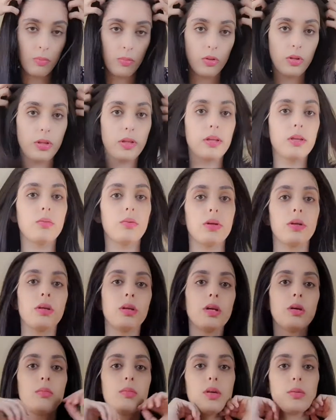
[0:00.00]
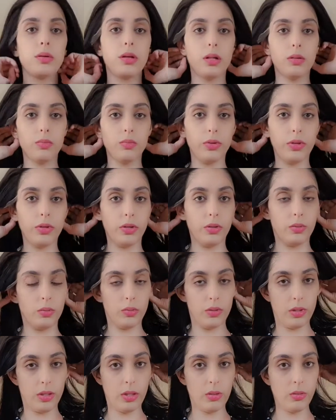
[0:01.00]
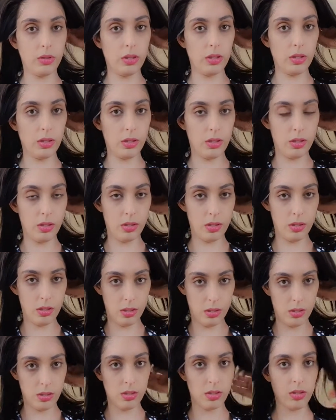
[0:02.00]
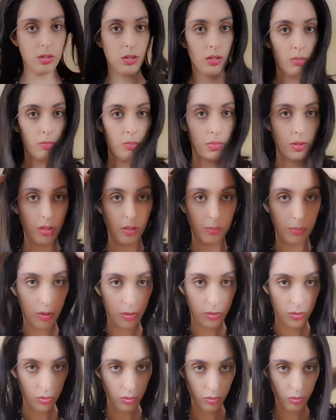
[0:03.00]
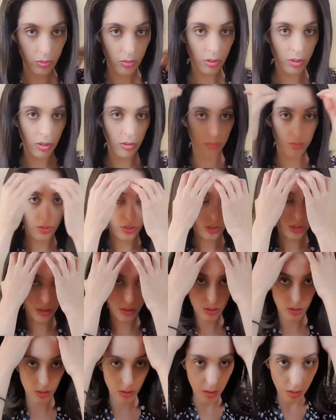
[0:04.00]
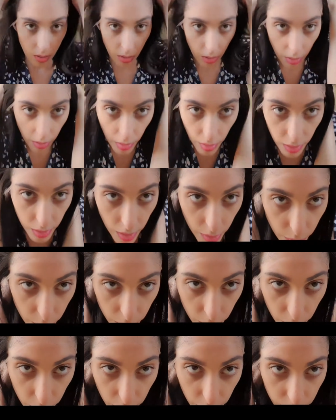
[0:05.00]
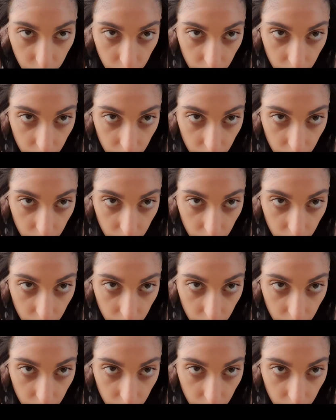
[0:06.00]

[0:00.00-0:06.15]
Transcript: Well, anyway, maybe I'll wear it without it, but I'm not sure how the hairline will look.